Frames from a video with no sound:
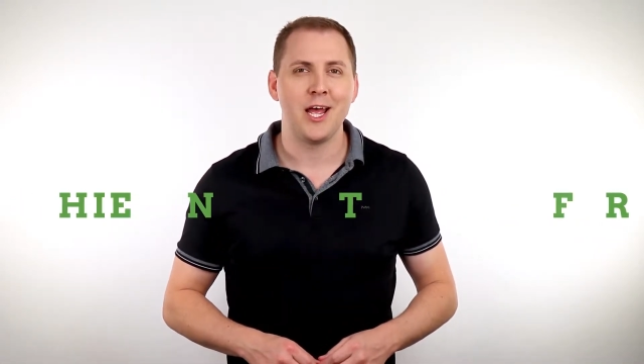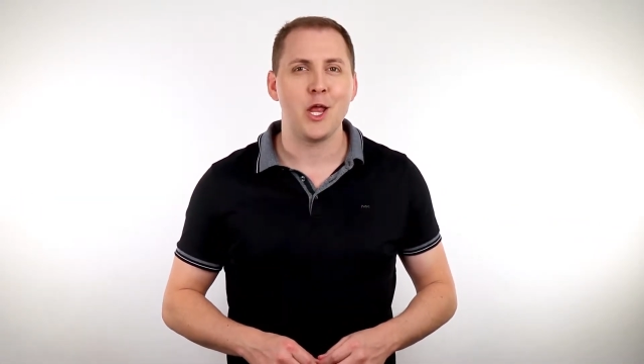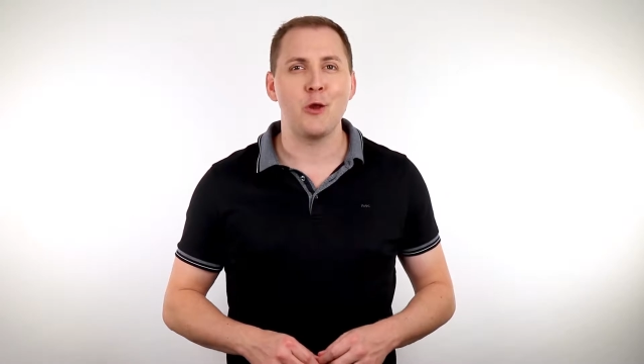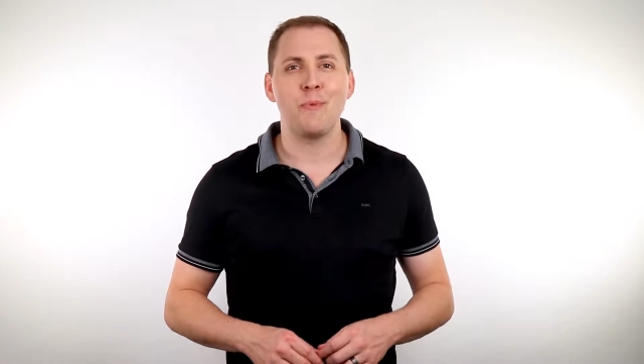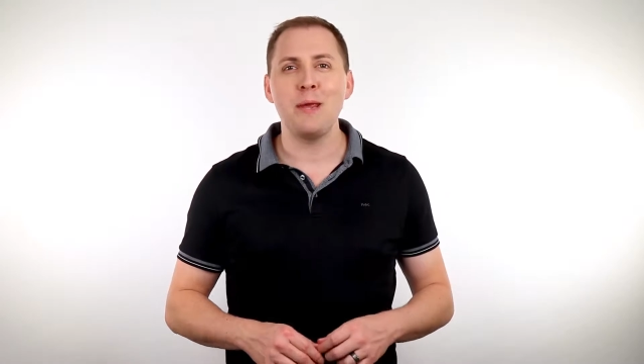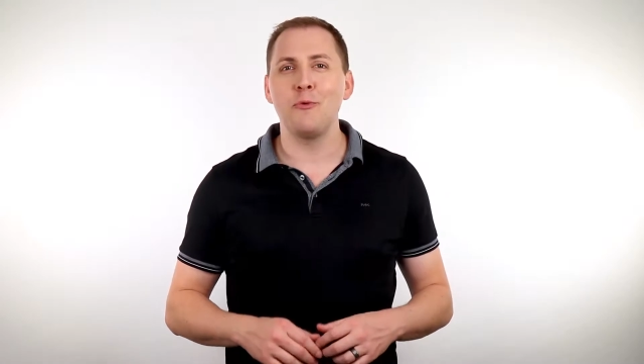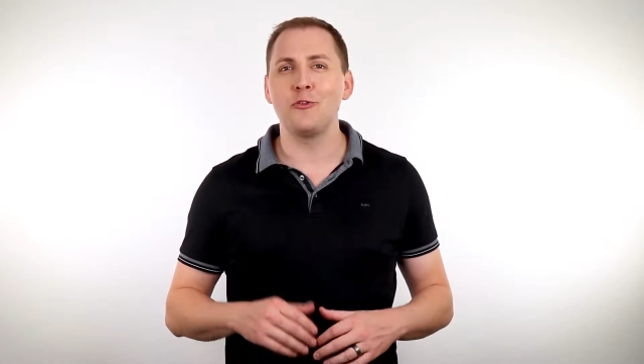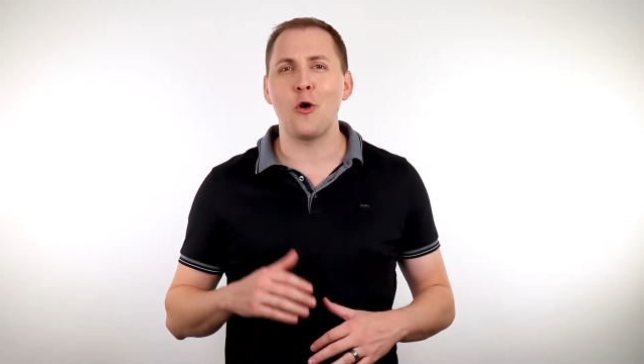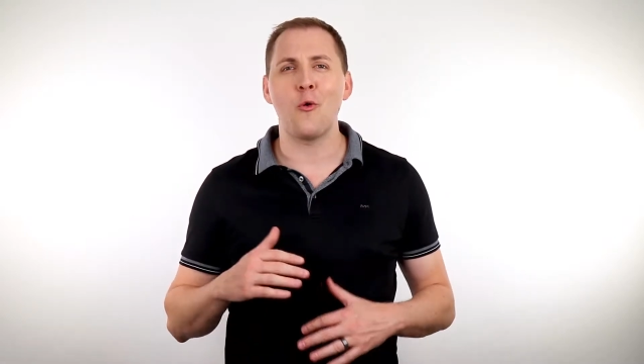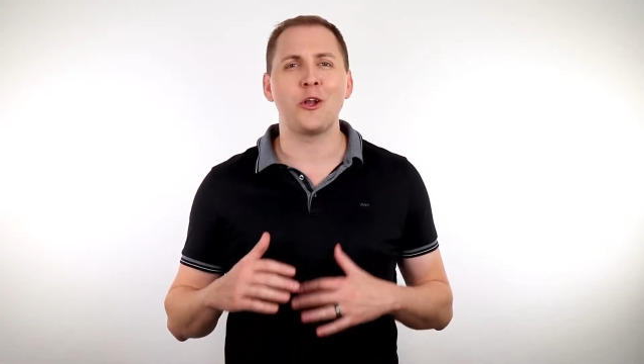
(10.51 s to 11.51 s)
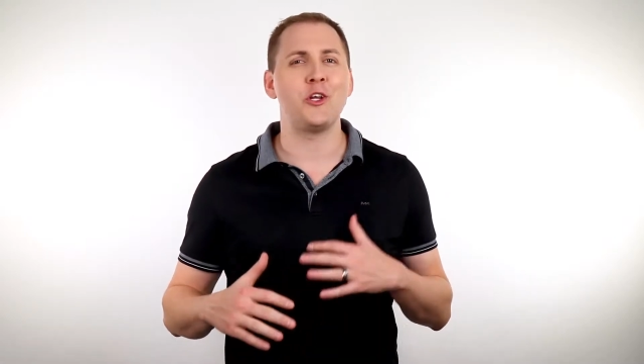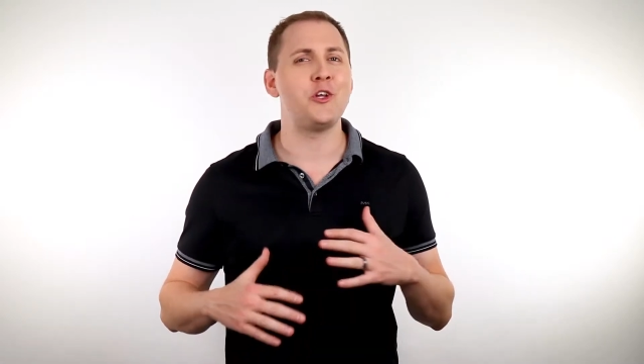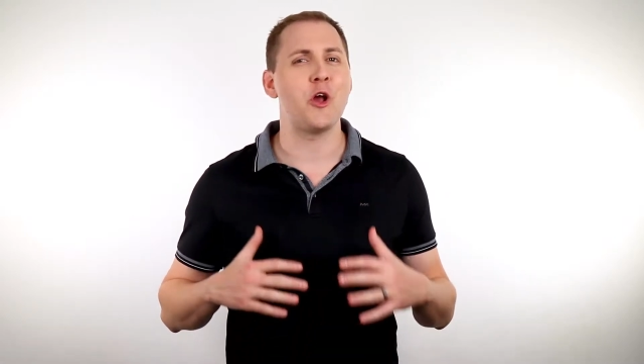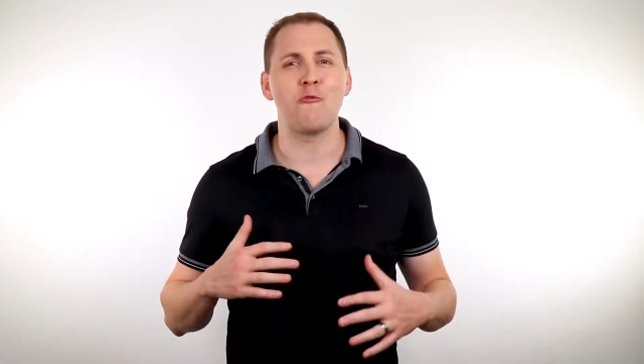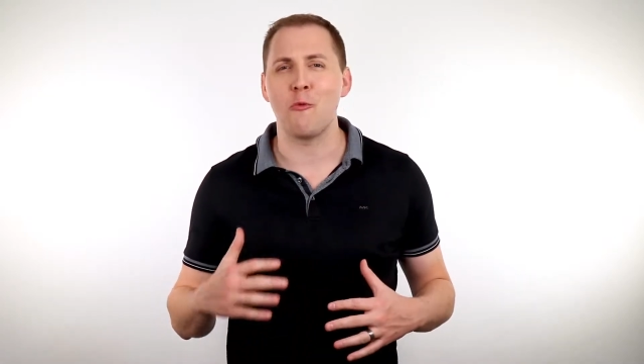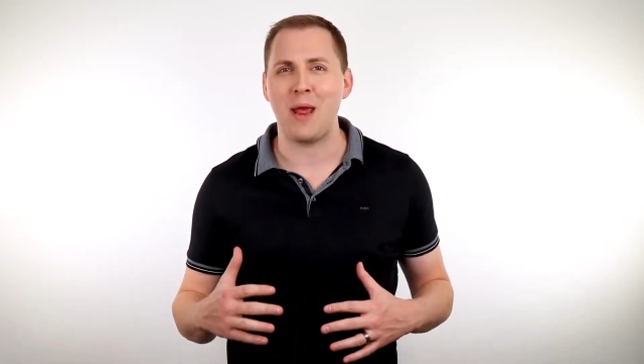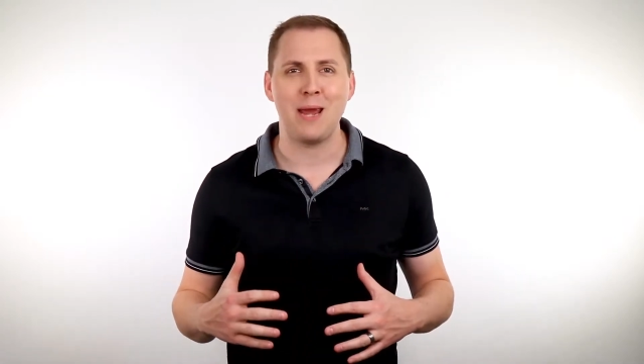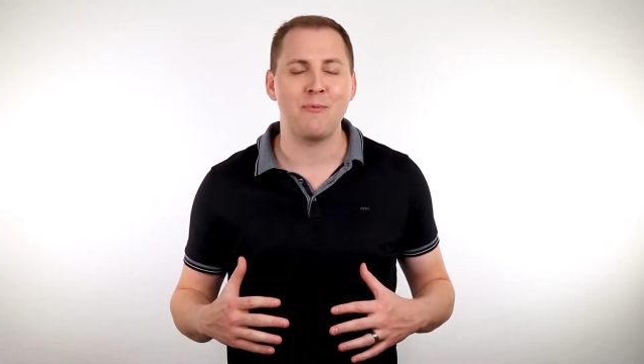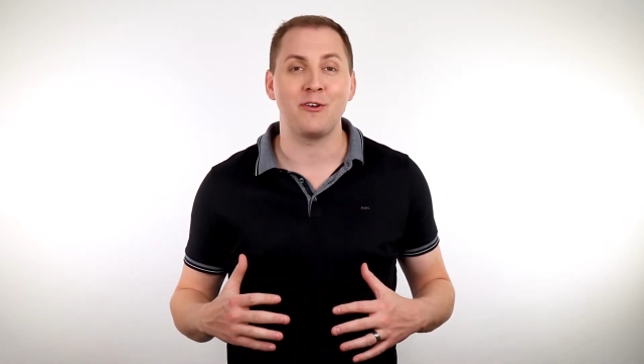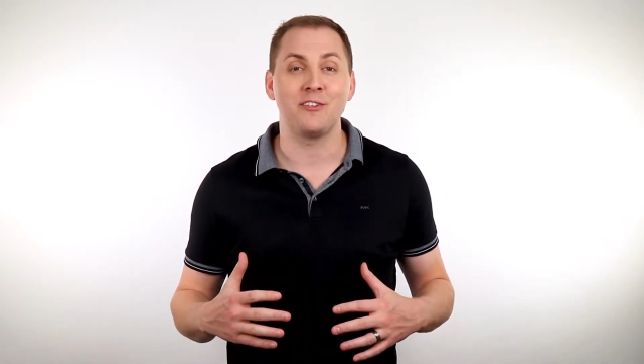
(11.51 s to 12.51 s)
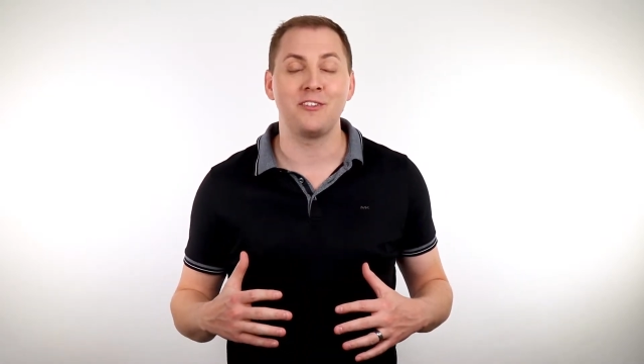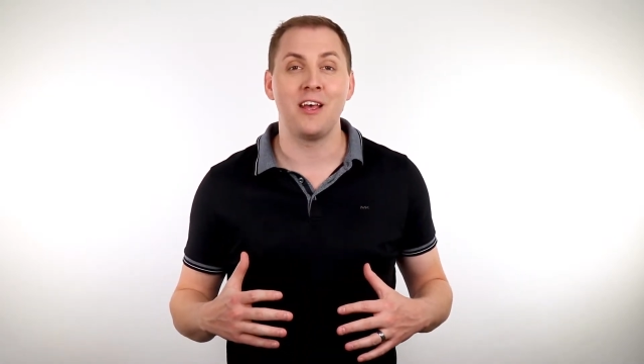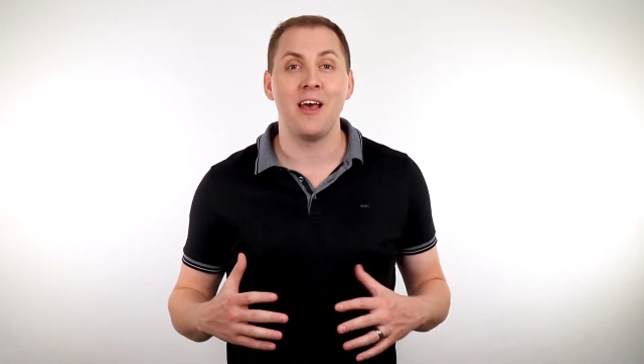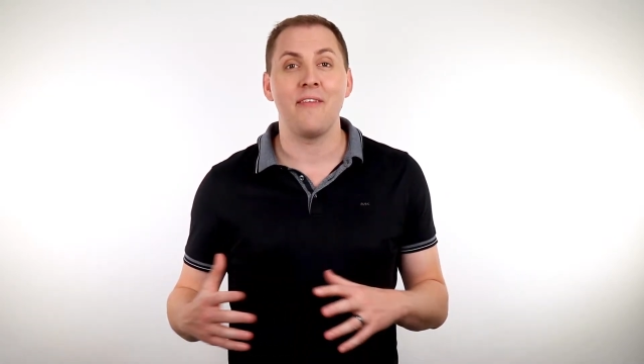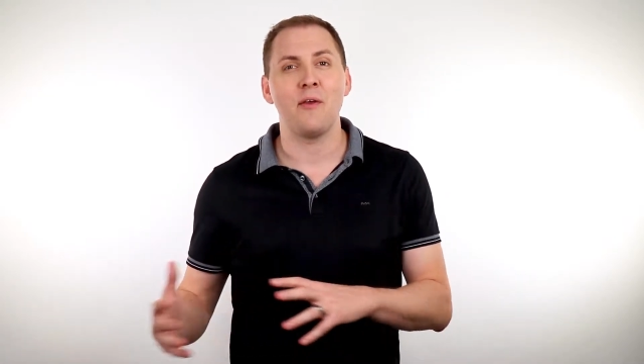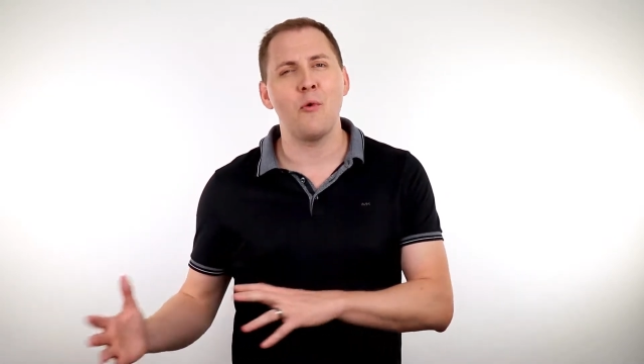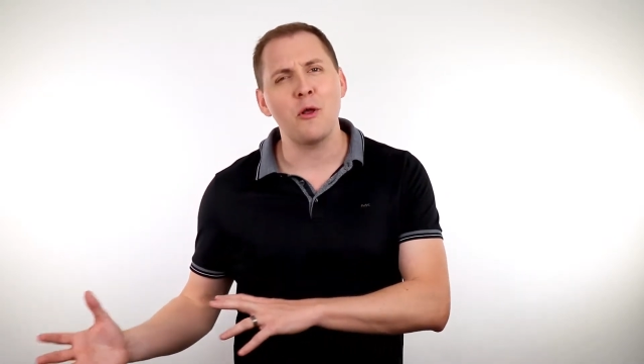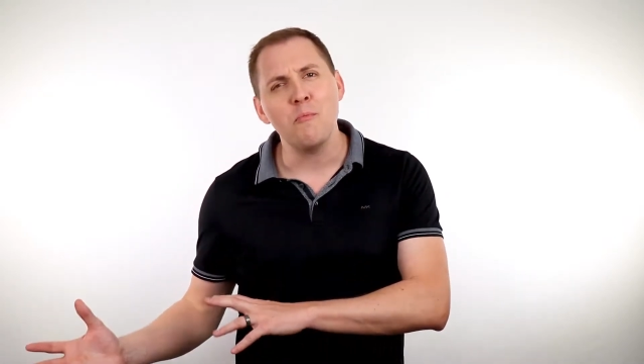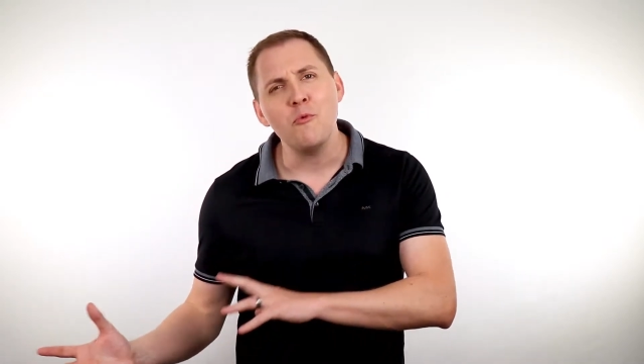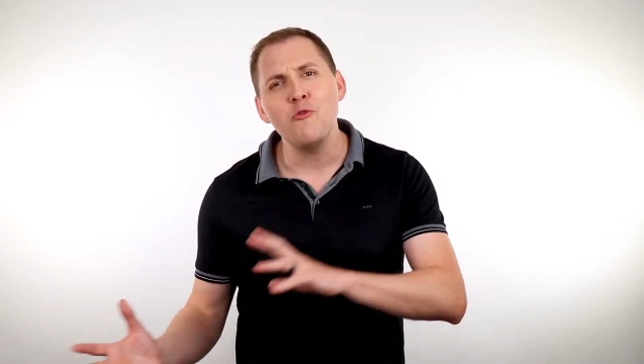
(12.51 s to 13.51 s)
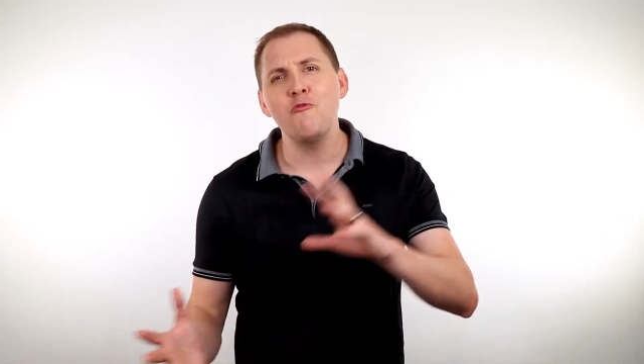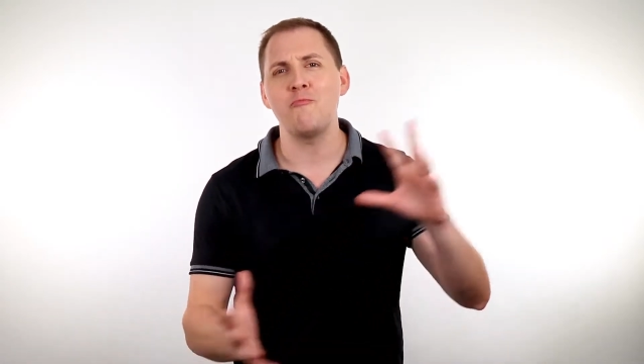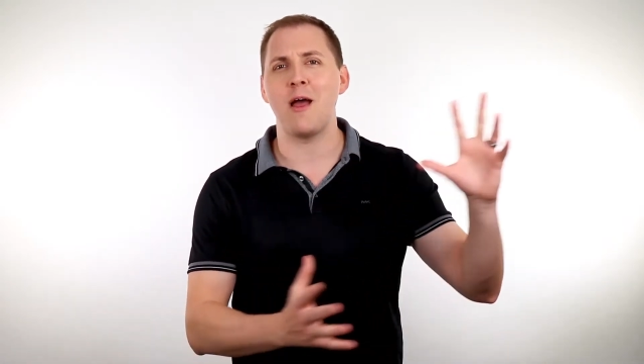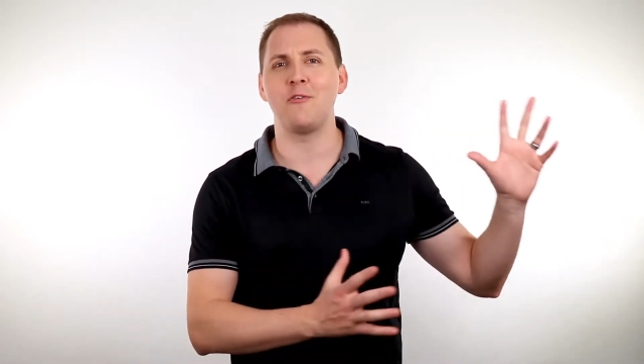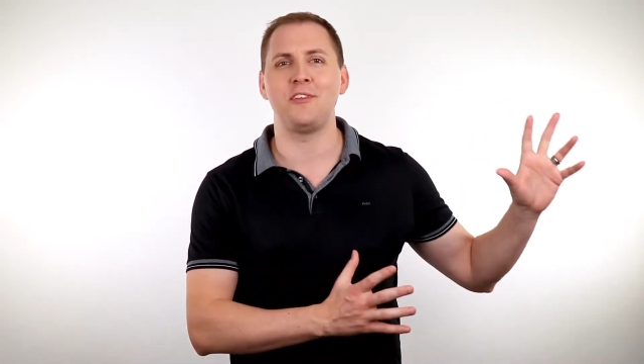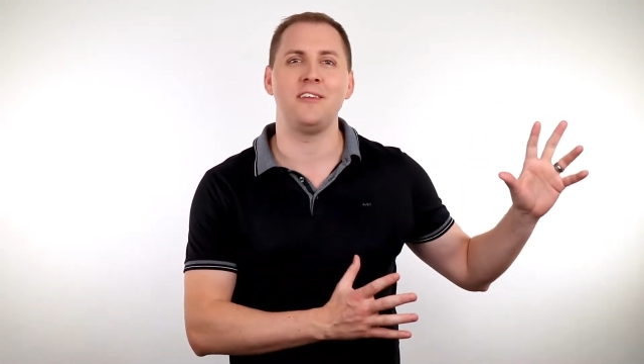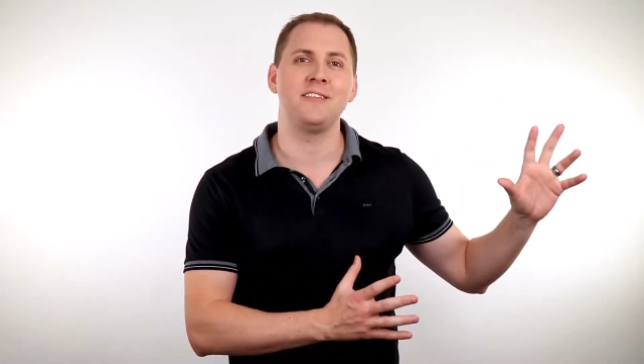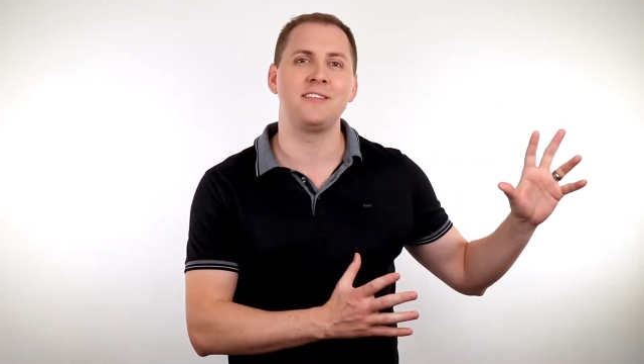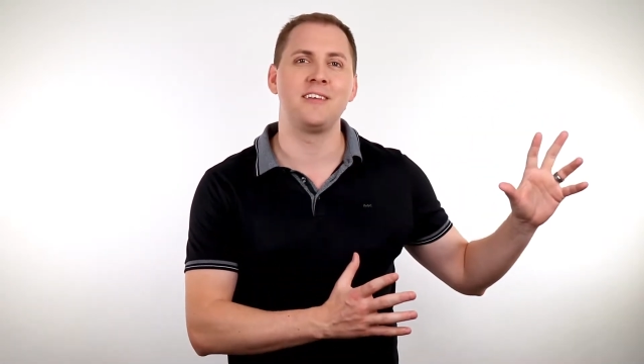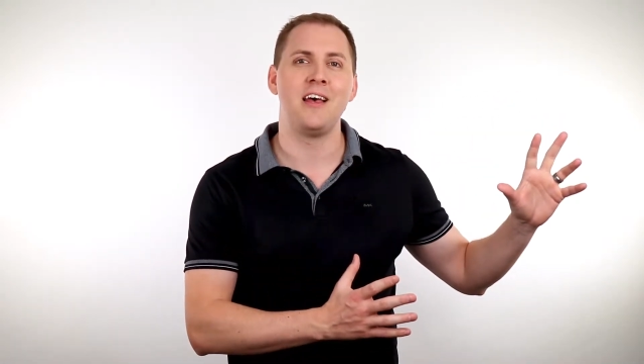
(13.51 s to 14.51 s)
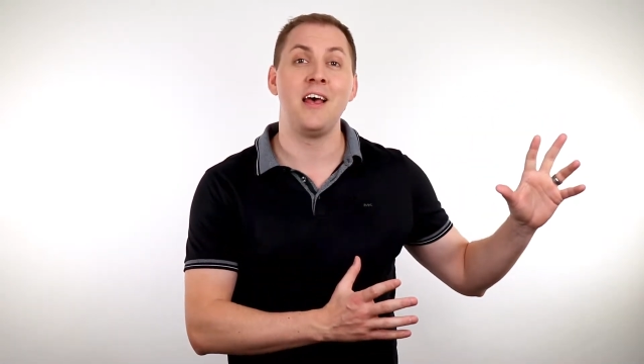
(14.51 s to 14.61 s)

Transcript: Your people don't want to shuffle papers. They want to move mountains.